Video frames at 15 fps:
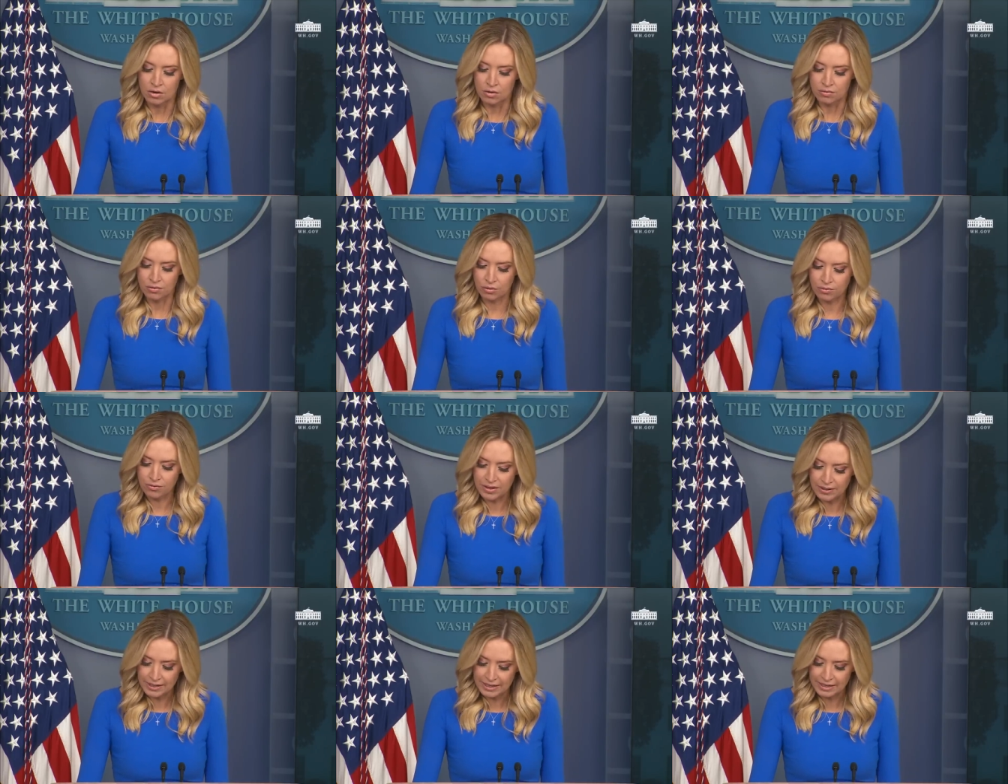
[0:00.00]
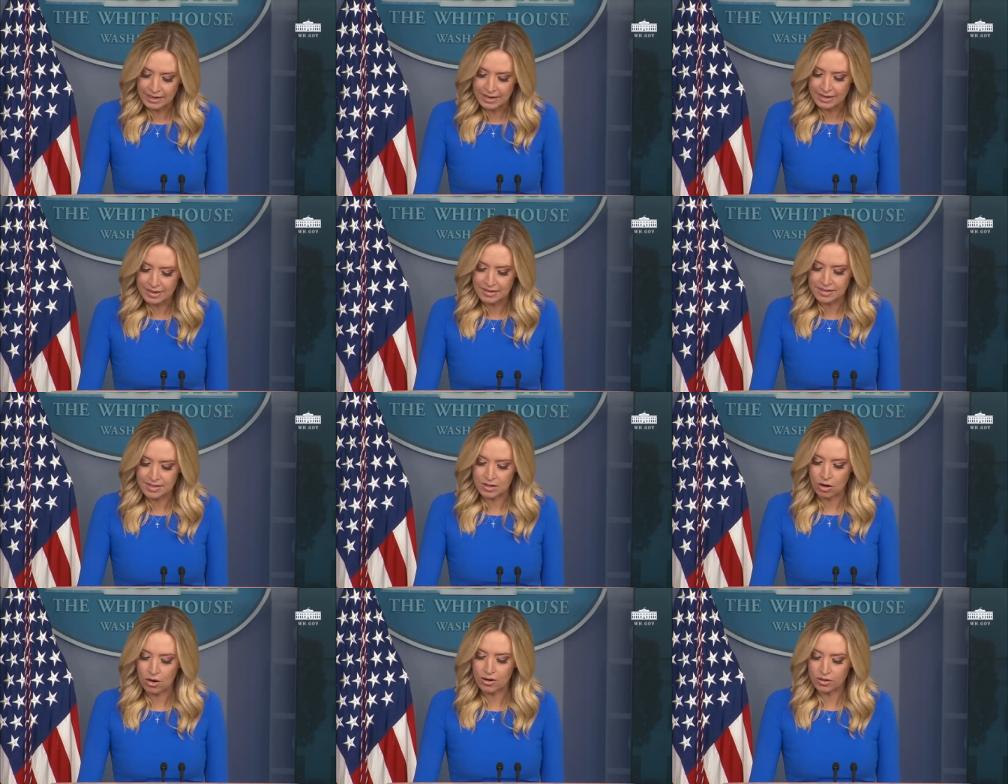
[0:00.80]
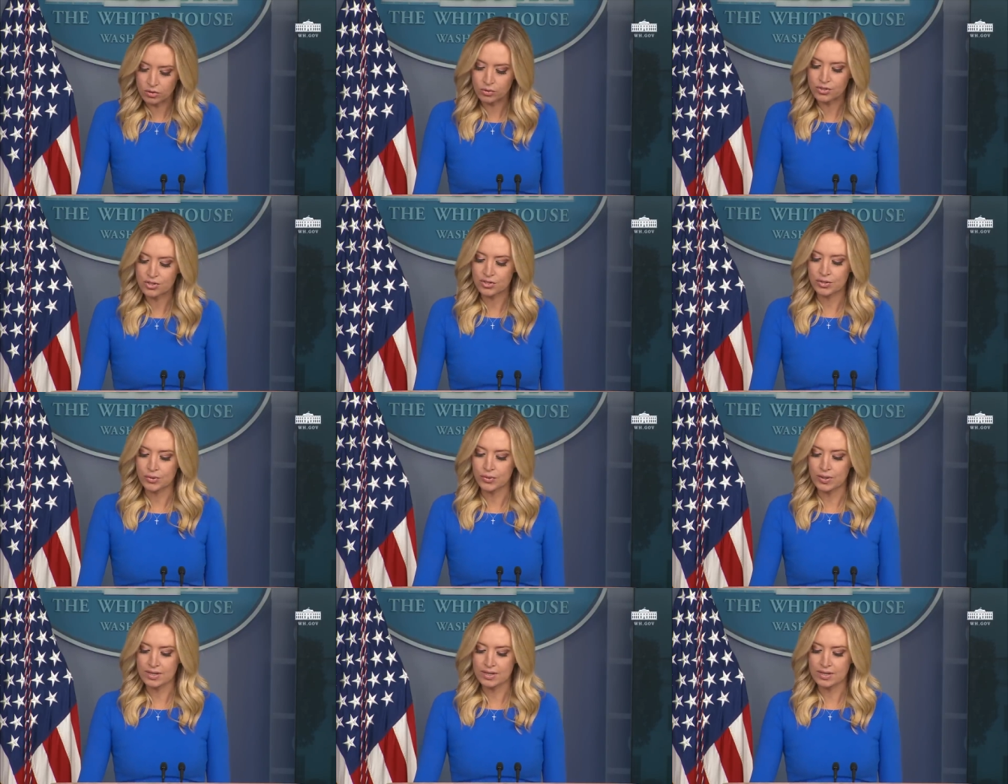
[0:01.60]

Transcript: Fulfilling his Article 2,